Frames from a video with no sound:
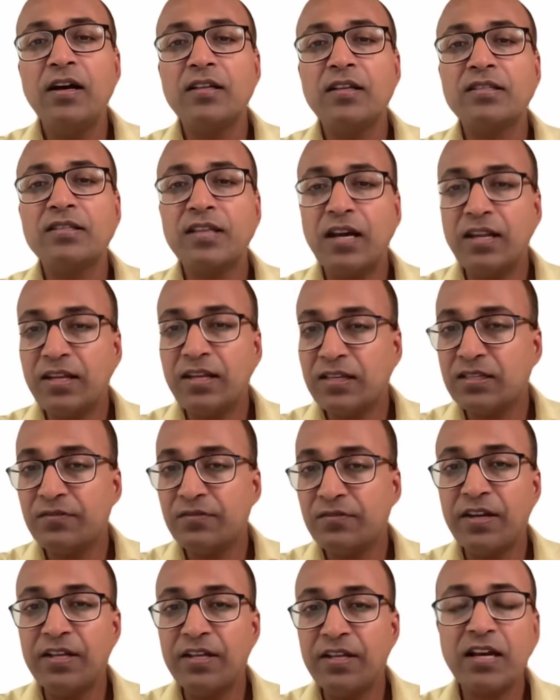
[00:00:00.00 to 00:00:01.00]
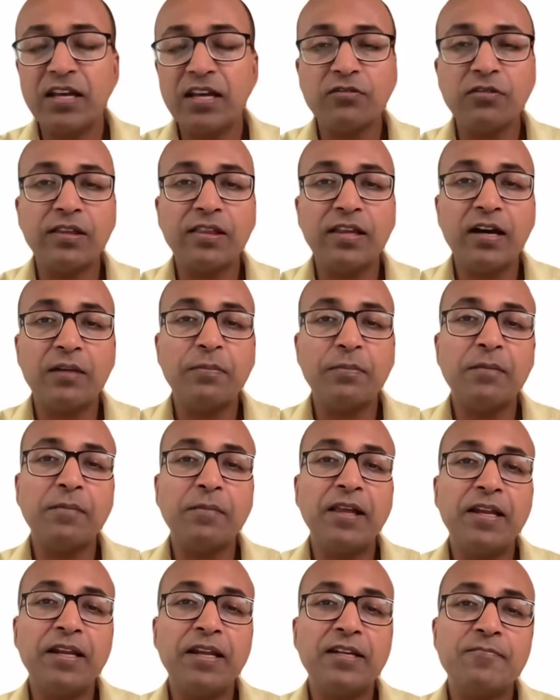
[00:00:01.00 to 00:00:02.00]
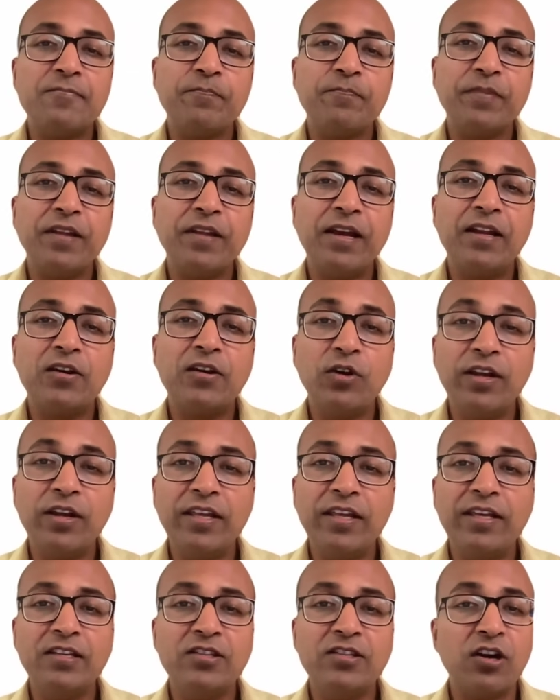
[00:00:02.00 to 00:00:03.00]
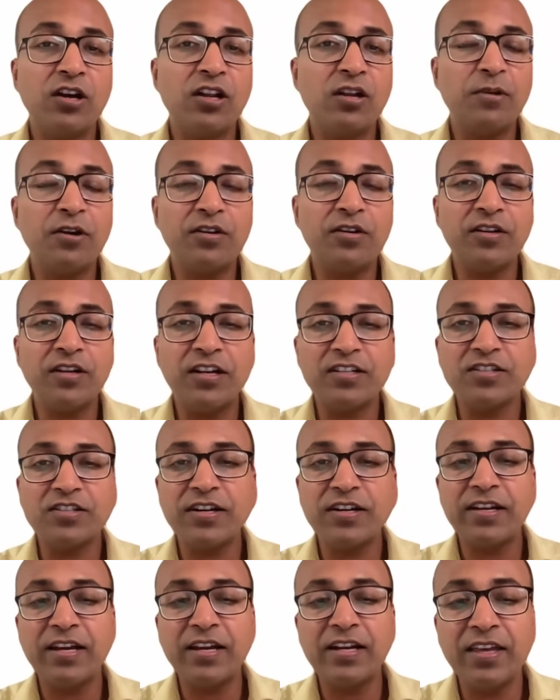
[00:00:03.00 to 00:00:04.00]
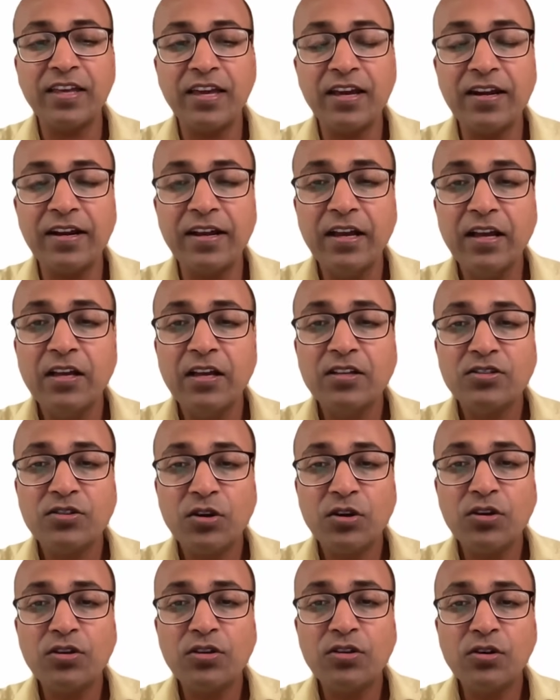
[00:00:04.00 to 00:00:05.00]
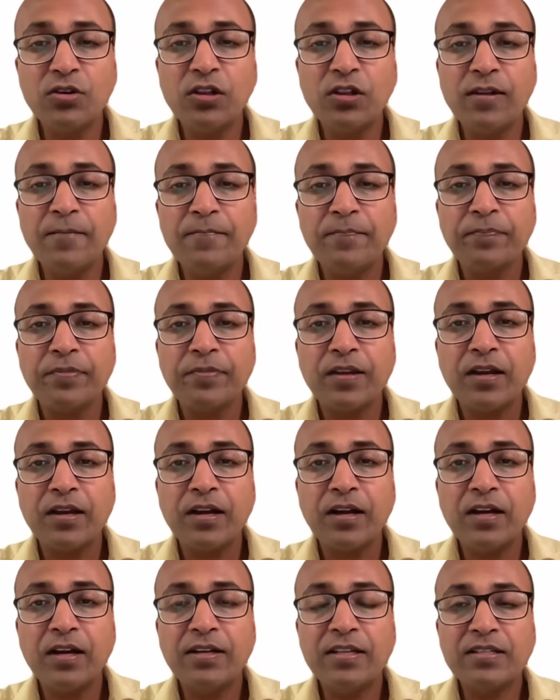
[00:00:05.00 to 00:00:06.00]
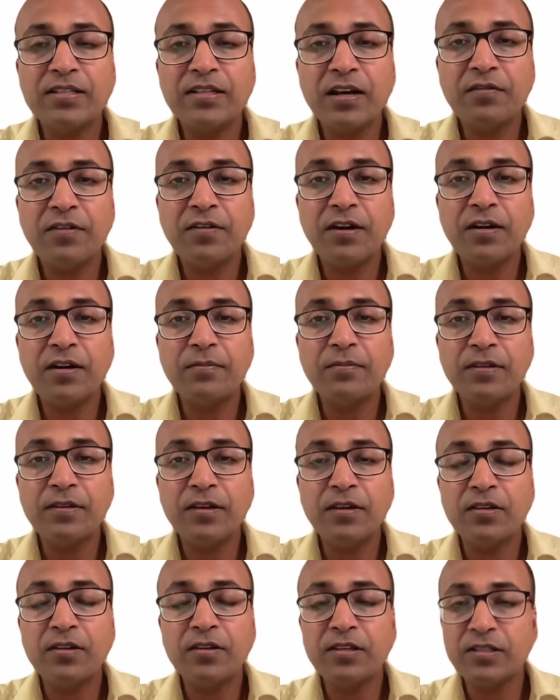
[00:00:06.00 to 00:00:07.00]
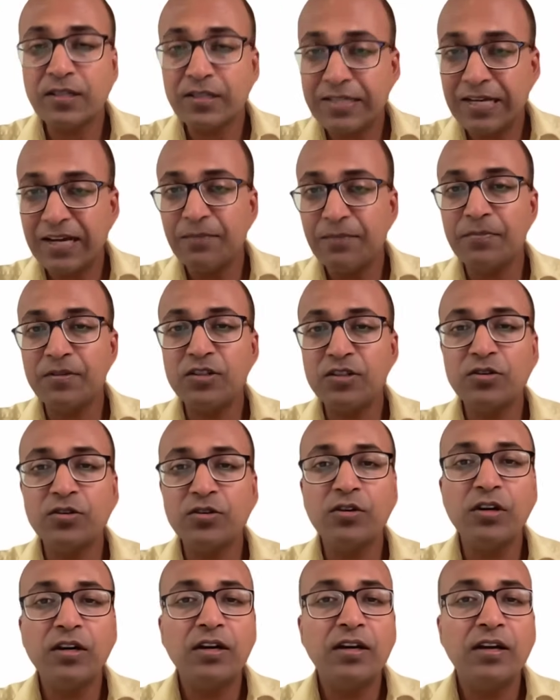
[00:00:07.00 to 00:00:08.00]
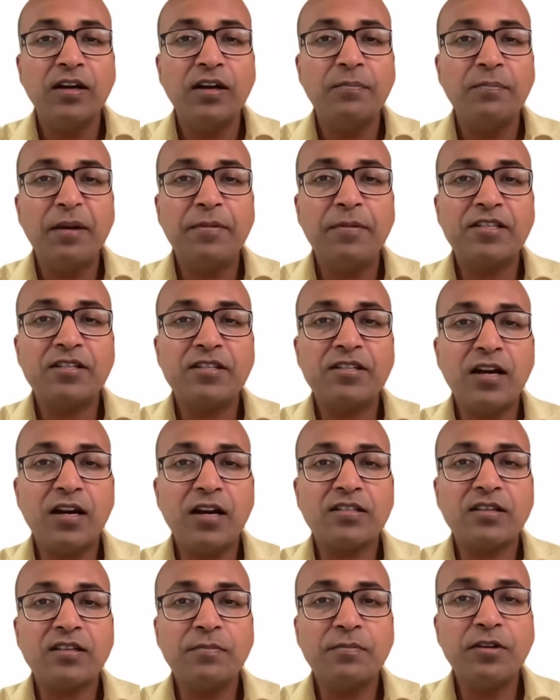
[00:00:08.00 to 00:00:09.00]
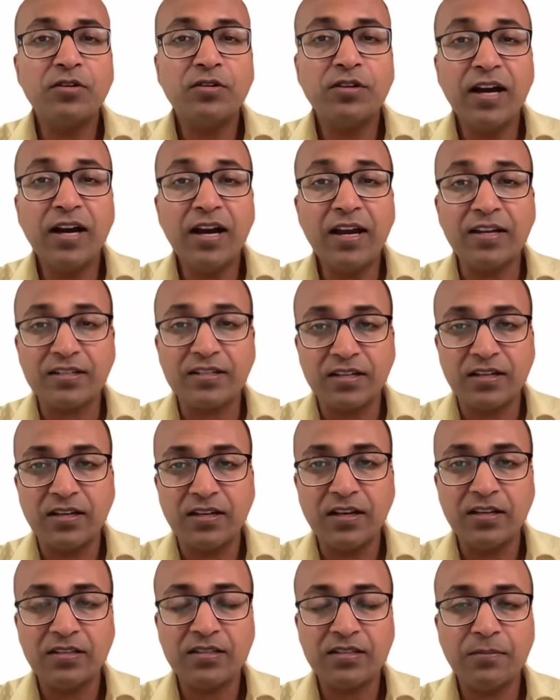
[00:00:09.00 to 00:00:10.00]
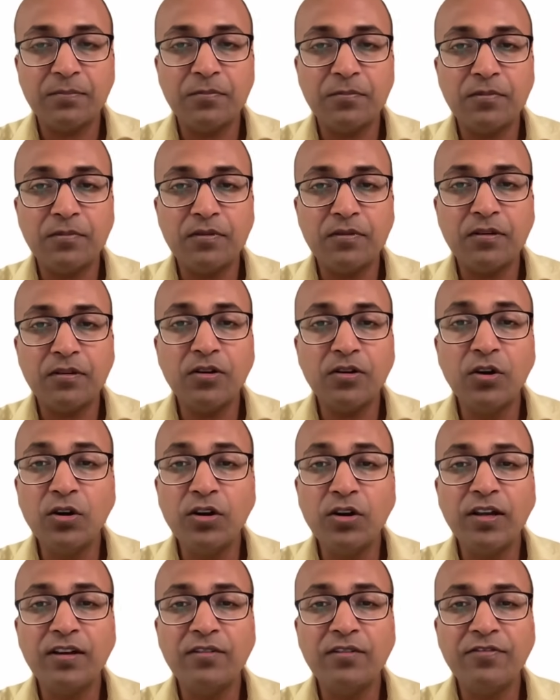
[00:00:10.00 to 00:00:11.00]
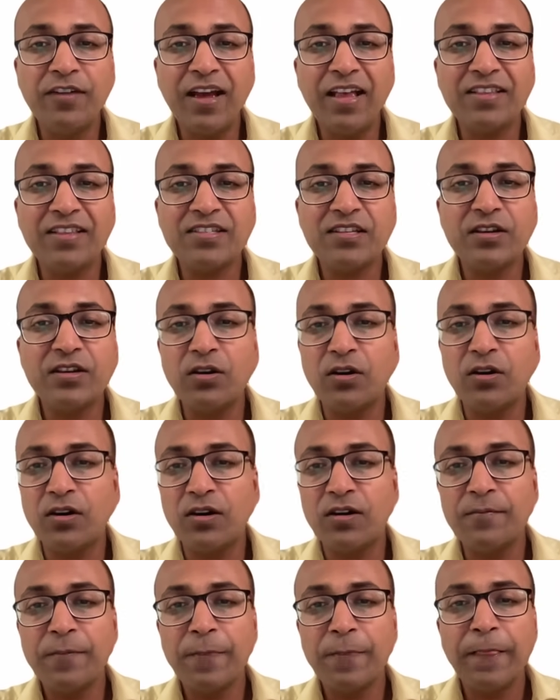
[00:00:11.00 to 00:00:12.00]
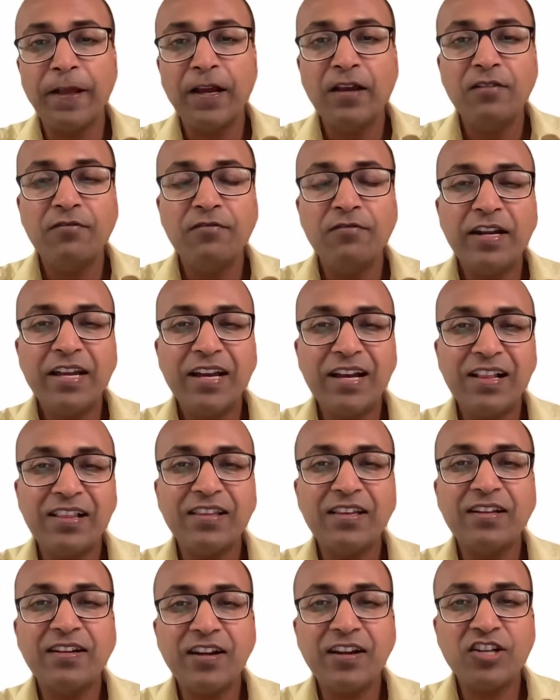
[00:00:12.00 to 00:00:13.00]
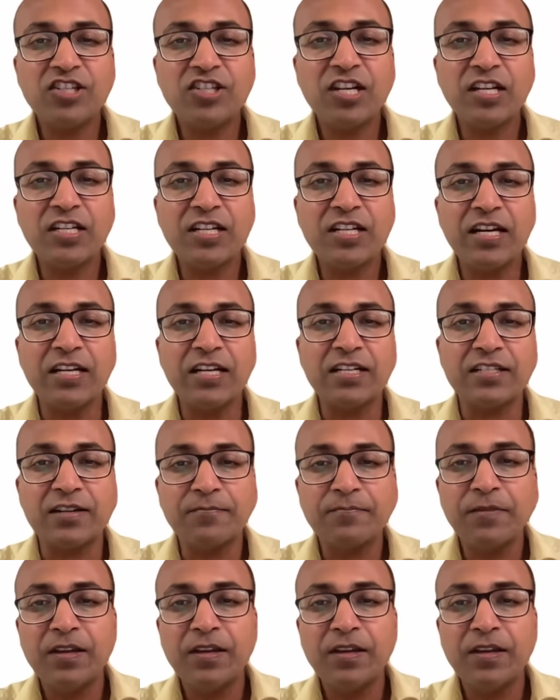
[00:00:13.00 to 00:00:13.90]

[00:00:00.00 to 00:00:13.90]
Sun is a very sattvic dharmic planet, and Rohini is all about nurturing and caring. So you'll discover, this is the time to maybe start some new diet, some good, fancy, or very healthy, nourishing diet.